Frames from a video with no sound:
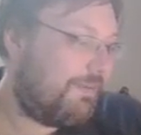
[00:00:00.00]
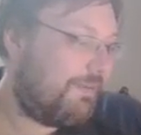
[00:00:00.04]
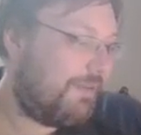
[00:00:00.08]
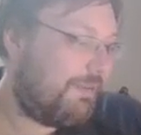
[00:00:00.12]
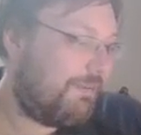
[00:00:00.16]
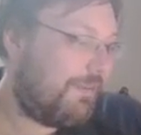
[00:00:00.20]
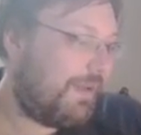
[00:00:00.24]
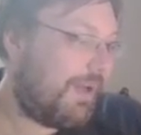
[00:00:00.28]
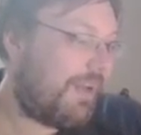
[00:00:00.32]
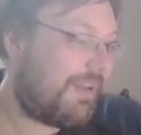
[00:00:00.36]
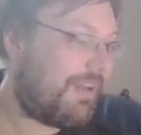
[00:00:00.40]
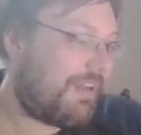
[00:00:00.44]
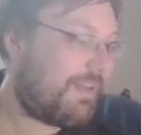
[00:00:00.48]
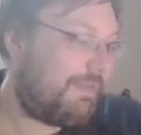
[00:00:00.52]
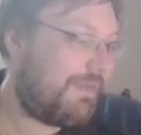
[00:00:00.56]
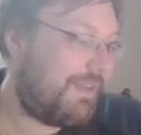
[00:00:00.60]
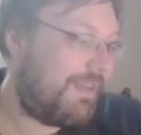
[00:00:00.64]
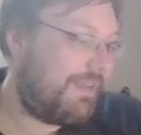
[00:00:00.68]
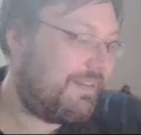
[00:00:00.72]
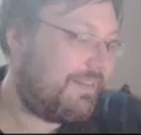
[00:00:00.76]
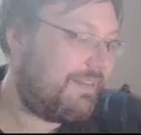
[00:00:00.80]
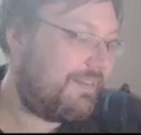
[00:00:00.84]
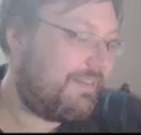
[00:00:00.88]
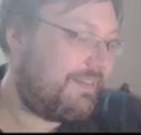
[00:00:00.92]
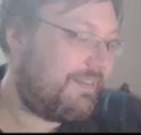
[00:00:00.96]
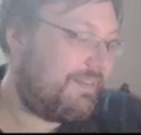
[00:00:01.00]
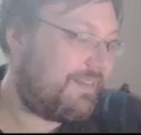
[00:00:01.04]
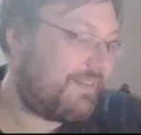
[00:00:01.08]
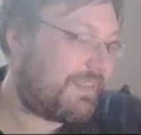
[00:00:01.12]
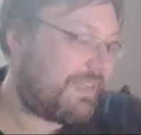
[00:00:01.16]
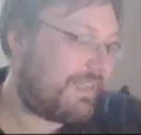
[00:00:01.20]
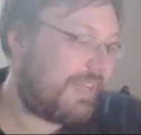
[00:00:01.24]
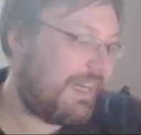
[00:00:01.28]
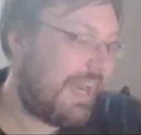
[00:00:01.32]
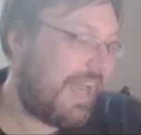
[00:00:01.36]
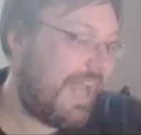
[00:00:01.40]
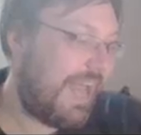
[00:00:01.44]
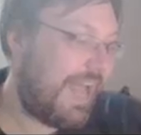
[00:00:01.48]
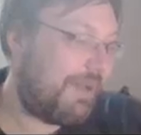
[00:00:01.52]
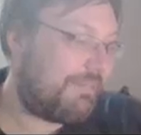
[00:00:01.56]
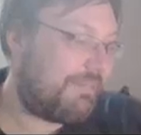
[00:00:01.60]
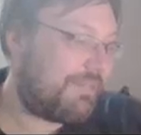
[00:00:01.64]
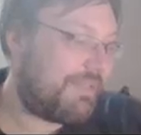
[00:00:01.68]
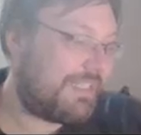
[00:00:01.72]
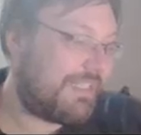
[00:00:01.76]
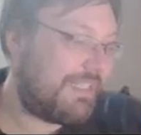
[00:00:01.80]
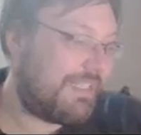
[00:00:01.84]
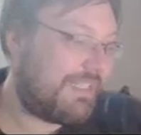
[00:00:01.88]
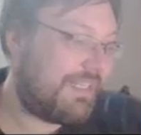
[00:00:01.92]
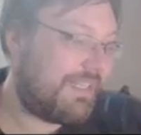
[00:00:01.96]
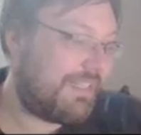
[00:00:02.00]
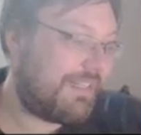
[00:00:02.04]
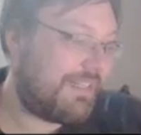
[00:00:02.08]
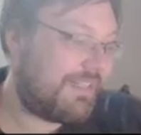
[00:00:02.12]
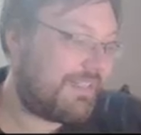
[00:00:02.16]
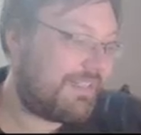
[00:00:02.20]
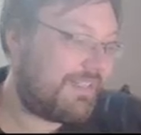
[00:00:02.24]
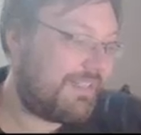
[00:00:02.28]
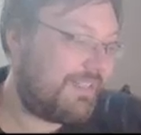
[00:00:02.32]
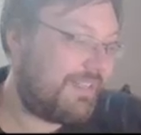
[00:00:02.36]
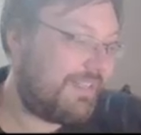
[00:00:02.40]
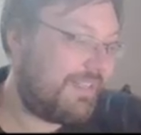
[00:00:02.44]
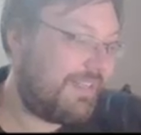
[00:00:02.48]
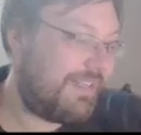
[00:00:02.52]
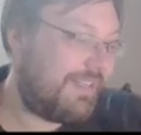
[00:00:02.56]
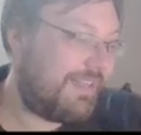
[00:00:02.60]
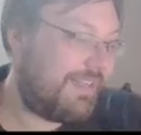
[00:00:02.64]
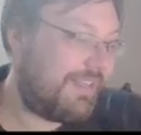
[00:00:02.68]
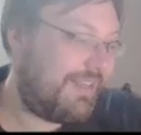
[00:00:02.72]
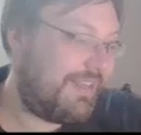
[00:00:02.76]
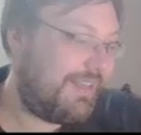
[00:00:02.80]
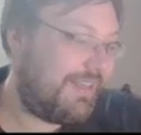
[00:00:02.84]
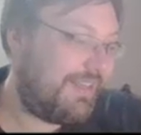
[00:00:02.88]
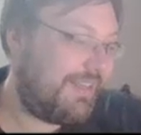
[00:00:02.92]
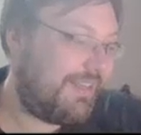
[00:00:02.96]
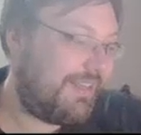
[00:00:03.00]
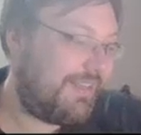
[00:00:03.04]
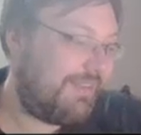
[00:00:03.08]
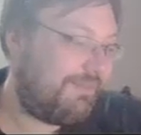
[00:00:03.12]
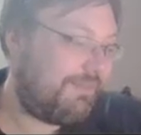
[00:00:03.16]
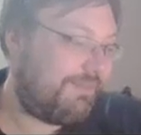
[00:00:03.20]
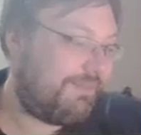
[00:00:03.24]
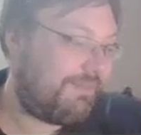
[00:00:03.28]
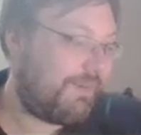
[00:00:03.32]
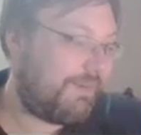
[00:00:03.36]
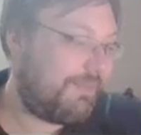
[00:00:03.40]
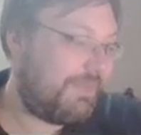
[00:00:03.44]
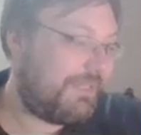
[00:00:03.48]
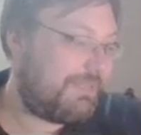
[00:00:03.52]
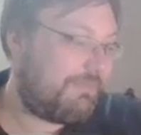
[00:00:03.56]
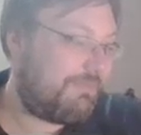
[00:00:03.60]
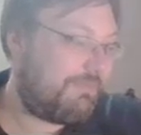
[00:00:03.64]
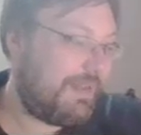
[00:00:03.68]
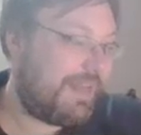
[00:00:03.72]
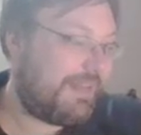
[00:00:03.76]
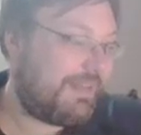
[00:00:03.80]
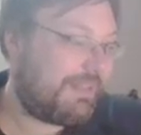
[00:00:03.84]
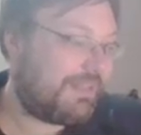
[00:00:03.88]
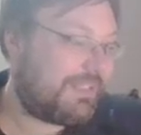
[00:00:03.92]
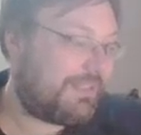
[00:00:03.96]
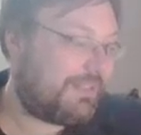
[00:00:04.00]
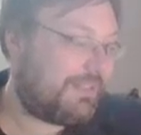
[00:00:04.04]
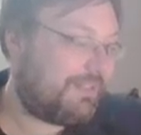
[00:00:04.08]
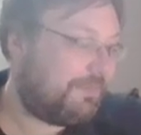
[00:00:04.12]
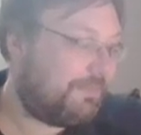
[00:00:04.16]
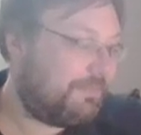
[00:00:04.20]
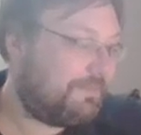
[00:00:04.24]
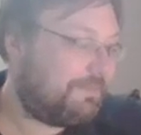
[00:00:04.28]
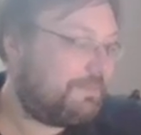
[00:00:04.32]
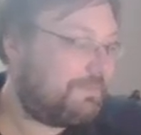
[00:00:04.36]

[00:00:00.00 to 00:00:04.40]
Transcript: monument collapsed here from its pedestal.